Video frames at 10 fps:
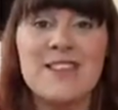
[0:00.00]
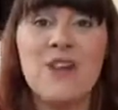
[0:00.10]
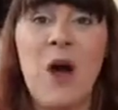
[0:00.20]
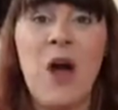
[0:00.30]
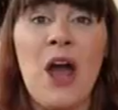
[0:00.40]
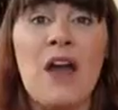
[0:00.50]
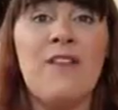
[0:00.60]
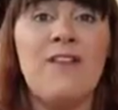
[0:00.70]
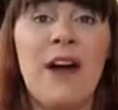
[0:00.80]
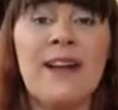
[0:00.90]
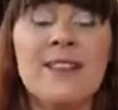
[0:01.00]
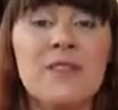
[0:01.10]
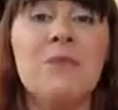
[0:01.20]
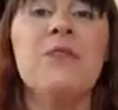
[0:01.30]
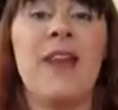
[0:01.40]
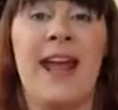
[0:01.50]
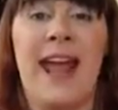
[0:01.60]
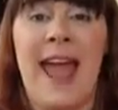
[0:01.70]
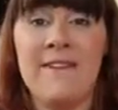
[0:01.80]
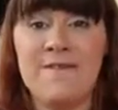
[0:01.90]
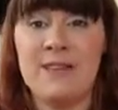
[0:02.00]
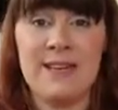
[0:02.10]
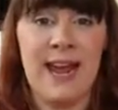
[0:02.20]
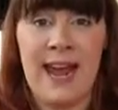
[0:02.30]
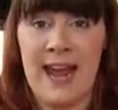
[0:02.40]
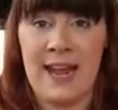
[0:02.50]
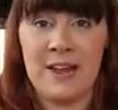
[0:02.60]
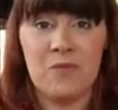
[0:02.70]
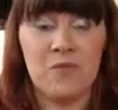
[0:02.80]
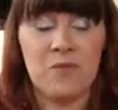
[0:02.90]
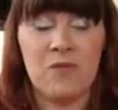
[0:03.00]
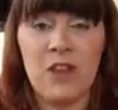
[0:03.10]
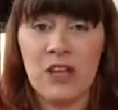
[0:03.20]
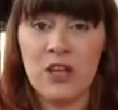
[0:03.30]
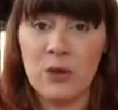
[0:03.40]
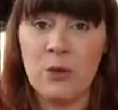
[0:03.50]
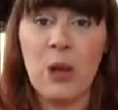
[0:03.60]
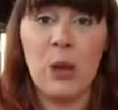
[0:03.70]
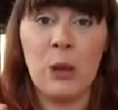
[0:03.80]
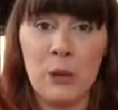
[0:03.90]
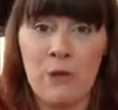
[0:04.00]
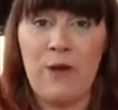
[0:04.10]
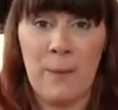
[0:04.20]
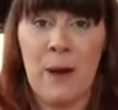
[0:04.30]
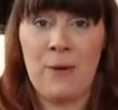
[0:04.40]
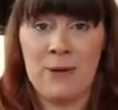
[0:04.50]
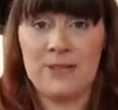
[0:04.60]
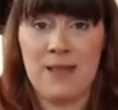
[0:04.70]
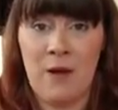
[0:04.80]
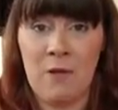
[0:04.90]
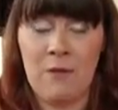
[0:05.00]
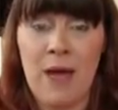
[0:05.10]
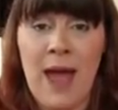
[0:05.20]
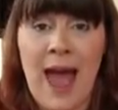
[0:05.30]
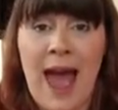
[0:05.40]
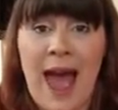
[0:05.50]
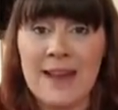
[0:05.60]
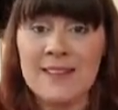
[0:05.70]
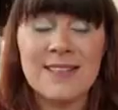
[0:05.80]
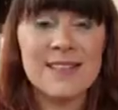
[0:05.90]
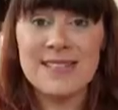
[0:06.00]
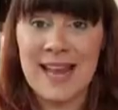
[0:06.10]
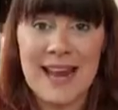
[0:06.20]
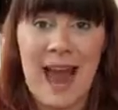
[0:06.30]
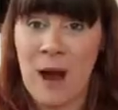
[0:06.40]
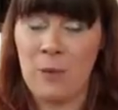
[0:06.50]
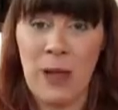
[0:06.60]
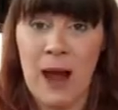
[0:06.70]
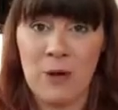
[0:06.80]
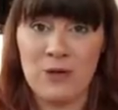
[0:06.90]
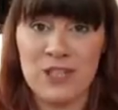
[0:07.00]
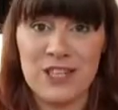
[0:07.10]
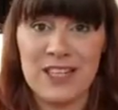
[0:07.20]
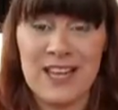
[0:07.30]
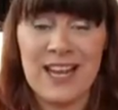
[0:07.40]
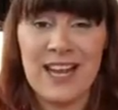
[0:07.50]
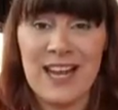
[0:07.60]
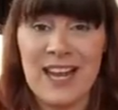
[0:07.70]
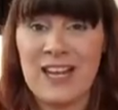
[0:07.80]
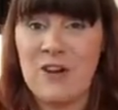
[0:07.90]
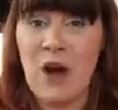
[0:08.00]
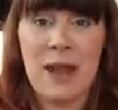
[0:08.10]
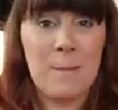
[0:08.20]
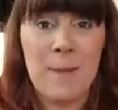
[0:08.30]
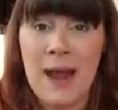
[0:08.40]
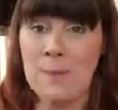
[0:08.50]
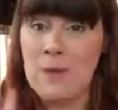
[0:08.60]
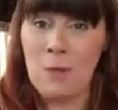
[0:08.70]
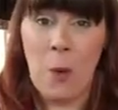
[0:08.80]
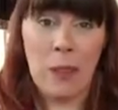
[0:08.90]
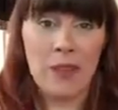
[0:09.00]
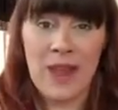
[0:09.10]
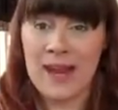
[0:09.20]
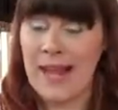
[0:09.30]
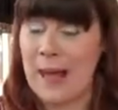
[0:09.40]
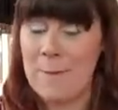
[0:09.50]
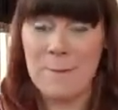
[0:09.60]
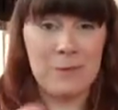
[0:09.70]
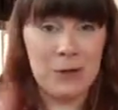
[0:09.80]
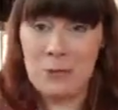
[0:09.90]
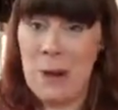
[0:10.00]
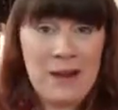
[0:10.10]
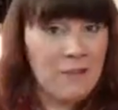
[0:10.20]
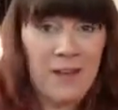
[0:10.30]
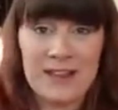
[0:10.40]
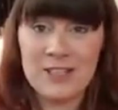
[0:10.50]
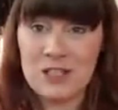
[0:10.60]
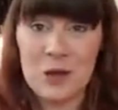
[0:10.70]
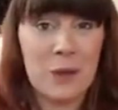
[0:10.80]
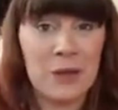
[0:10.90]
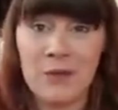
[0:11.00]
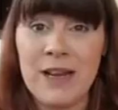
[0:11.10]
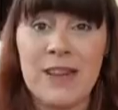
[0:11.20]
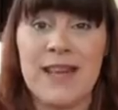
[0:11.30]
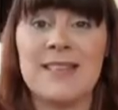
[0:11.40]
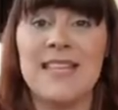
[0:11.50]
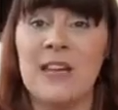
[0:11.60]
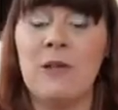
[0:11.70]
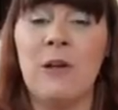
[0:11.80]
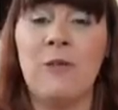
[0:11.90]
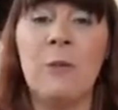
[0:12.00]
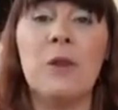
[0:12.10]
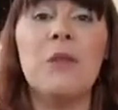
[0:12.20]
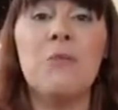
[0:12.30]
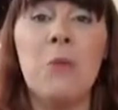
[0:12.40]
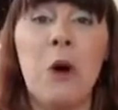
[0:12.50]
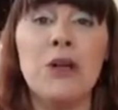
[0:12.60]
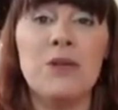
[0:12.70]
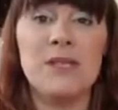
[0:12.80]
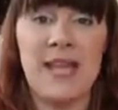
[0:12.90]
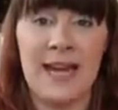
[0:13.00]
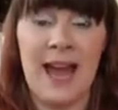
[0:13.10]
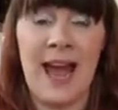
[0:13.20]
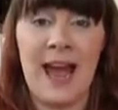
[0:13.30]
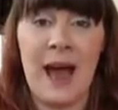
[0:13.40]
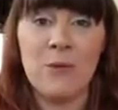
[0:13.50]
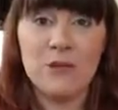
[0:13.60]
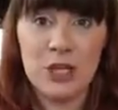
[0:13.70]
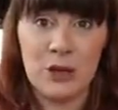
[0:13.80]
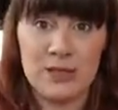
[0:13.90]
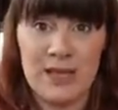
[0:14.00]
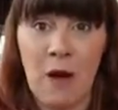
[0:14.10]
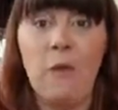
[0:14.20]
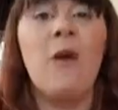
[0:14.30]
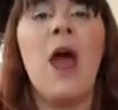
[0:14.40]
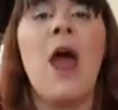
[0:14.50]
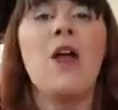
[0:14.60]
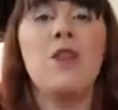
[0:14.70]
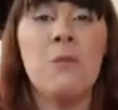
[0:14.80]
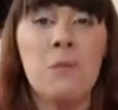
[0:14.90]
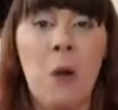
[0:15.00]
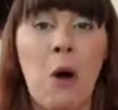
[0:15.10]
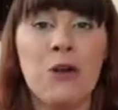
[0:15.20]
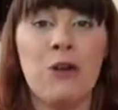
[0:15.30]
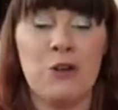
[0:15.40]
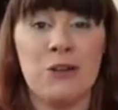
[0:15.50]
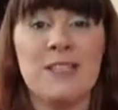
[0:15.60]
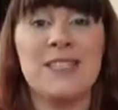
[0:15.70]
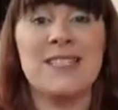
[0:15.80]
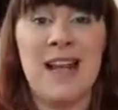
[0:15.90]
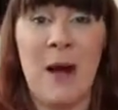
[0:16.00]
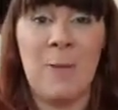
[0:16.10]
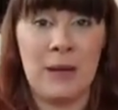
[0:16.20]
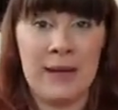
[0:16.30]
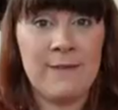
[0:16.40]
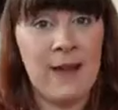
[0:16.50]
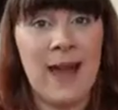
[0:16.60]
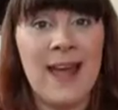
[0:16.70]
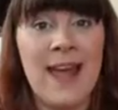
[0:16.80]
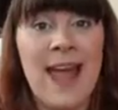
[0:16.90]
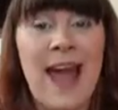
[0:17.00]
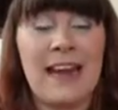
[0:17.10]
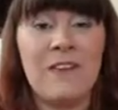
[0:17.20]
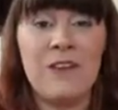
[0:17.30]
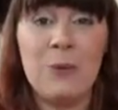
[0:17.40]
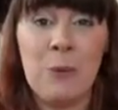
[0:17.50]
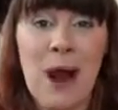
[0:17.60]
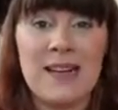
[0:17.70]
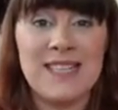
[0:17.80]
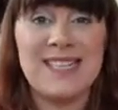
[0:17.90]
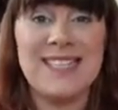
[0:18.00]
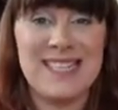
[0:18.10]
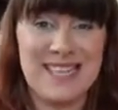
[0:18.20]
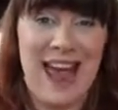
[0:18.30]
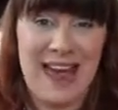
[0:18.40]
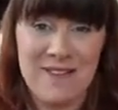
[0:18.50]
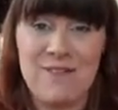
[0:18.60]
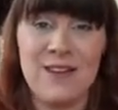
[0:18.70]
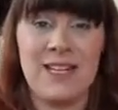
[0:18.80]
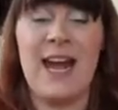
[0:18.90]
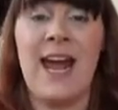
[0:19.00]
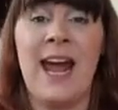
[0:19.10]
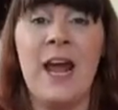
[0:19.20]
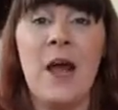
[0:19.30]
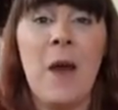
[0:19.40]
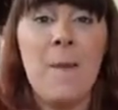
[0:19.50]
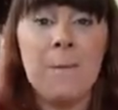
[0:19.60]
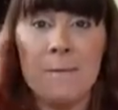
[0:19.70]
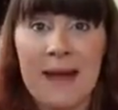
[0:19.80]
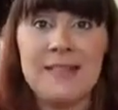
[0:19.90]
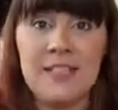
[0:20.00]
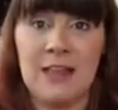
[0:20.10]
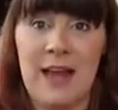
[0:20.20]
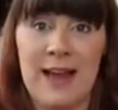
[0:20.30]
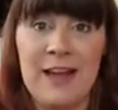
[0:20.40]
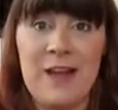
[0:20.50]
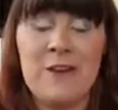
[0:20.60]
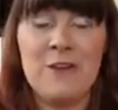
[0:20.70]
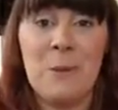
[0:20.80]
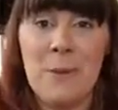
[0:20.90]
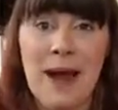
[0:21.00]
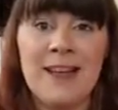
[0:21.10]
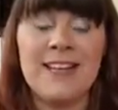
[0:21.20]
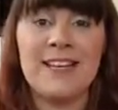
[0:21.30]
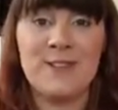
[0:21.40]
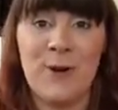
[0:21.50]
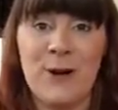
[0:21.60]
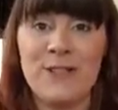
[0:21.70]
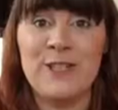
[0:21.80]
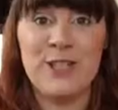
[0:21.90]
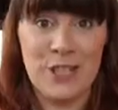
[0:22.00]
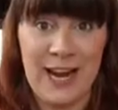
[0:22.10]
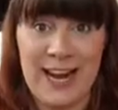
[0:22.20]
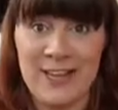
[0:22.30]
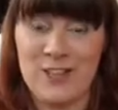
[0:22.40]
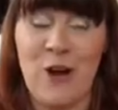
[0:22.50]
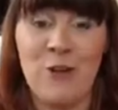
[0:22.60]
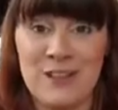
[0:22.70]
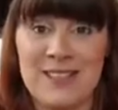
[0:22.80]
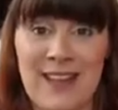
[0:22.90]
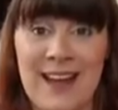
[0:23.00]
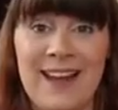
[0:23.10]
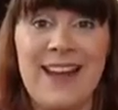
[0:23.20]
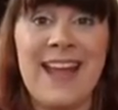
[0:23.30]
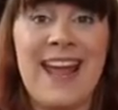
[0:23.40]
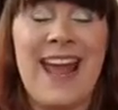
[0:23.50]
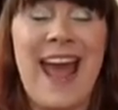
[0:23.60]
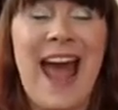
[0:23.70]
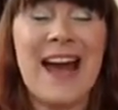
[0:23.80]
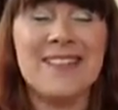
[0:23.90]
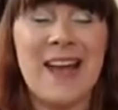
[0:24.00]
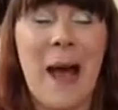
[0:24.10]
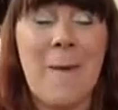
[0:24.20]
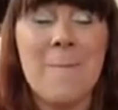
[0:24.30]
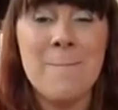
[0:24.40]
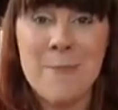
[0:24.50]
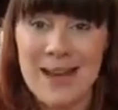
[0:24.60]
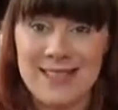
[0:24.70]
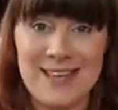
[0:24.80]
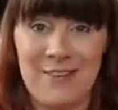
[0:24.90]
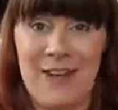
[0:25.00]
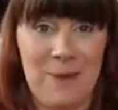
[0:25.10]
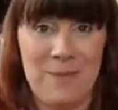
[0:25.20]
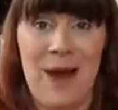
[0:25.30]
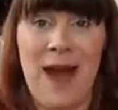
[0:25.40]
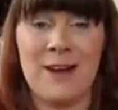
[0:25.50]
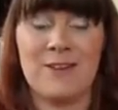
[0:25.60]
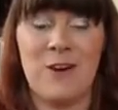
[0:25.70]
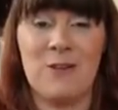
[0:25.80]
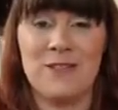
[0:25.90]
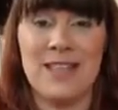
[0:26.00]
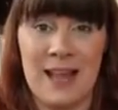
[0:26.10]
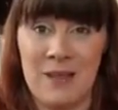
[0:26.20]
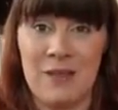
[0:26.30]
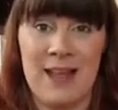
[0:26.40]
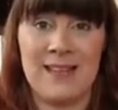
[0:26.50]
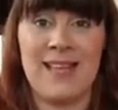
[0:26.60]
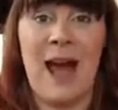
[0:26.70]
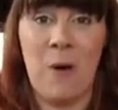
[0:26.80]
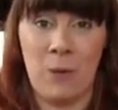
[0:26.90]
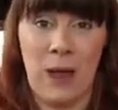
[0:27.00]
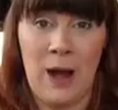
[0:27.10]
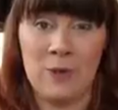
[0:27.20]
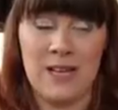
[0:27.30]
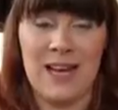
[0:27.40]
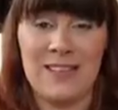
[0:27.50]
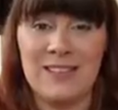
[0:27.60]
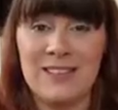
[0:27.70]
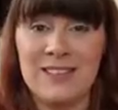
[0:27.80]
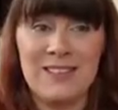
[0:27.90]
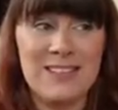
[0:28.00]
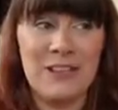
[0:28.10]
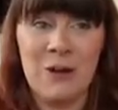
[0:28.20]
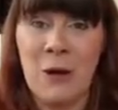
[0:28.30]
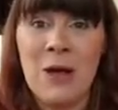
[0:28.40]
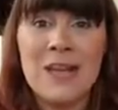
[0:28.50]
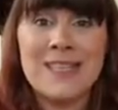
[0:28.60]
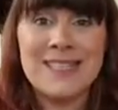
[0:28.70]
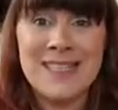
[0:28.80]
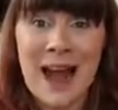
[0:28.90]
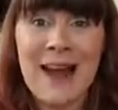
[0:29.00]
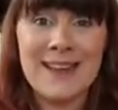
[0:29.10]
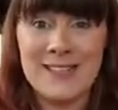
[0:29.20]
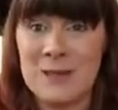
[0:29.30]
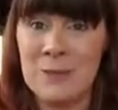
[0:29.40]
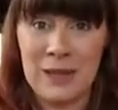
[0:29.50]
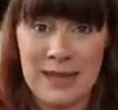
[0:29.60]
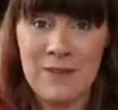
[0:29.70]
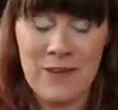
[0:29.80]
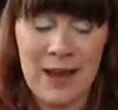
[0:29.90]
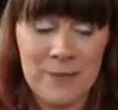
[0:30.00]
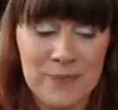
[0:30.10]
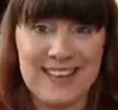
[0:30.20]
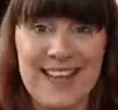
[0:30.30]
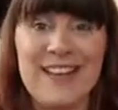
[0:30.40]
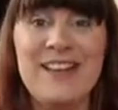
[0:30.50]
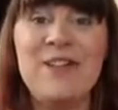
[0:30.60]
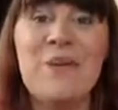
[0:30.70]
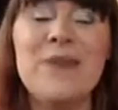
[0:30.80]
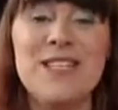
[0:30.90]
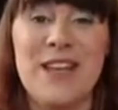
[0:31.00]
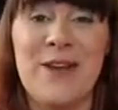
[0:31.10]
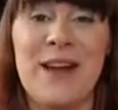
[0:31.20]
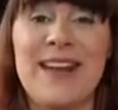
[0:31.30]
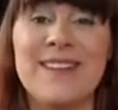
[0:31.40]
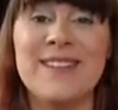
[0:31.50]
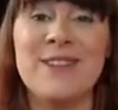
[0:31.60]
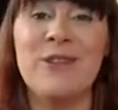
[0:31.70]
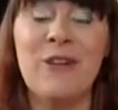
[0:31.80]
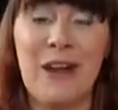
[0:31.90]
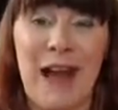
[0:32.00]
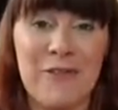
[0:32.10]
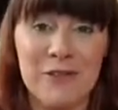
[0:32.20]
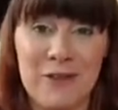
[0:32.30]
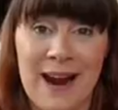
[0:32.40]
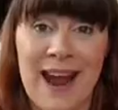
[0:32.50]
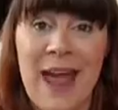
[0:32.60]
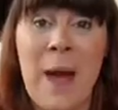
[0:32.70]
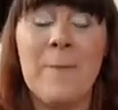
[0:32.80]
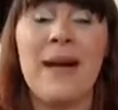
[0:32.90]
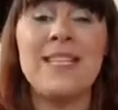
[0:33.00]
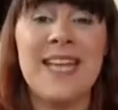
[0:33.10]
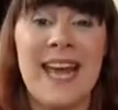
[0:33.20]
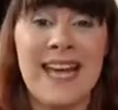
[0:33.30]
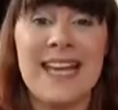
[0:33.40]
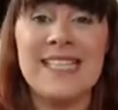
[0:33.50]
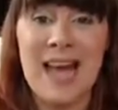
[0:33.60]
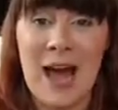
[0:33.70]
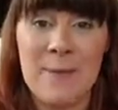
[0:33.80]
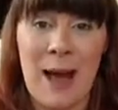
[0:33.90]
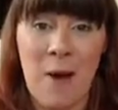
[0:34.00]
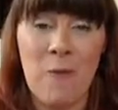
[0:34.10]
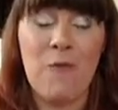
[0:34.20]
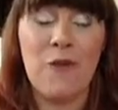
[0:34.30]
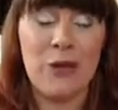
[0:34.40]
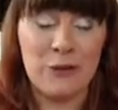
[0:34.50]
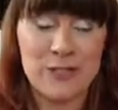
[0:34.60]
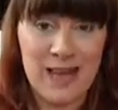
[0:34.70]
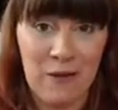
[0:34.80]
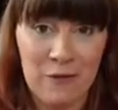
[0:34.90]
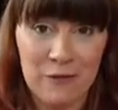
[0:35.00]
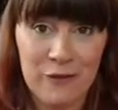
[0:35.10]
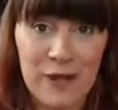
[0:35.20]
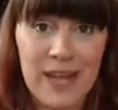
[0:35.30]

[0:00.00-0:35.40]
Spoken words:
So find something every day that you love about yourself and say it out loud. You know, it might be one thing, you might find 2 or 3 things that you love, but the more you say it out to yourself, the more you're going to start believe it. And if you practice this every day, mentally, your mind is going to change, honestly. It has a massive impact on saying things out loud and, you know, starting to believe it. Number 2 is to look after it by taking time out for yourself.